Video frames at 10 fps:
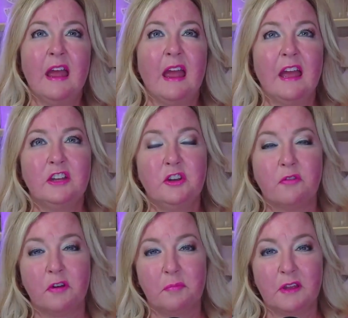and
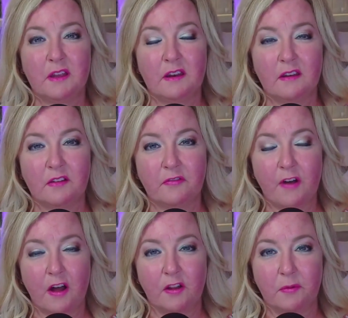you have been
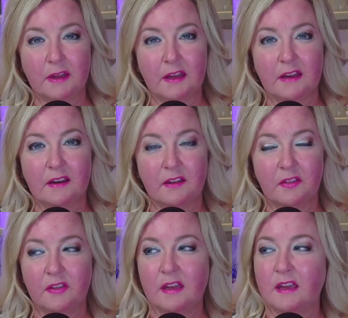following
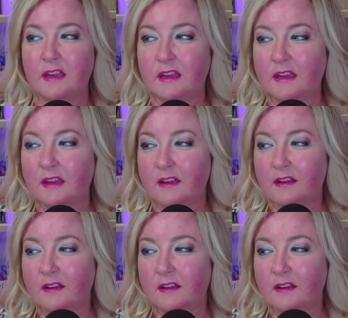the